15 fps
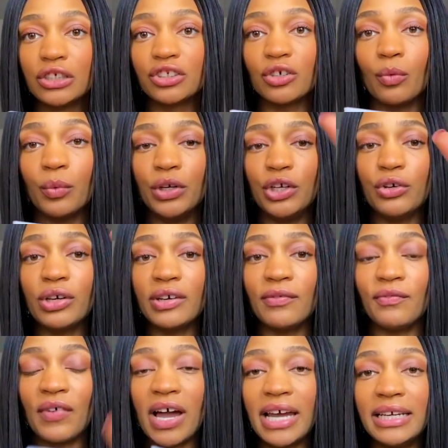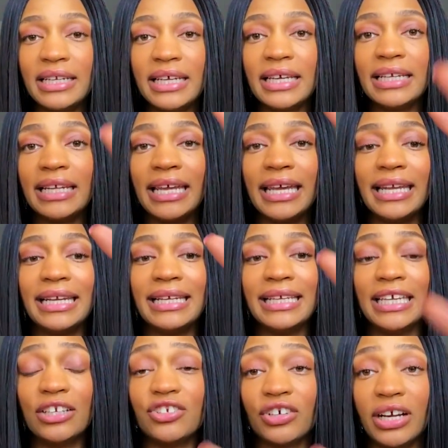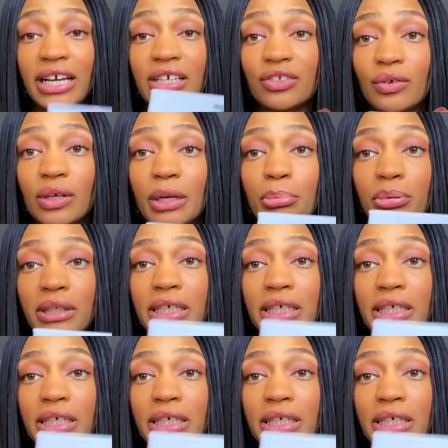So when you can find it and get your hands on it,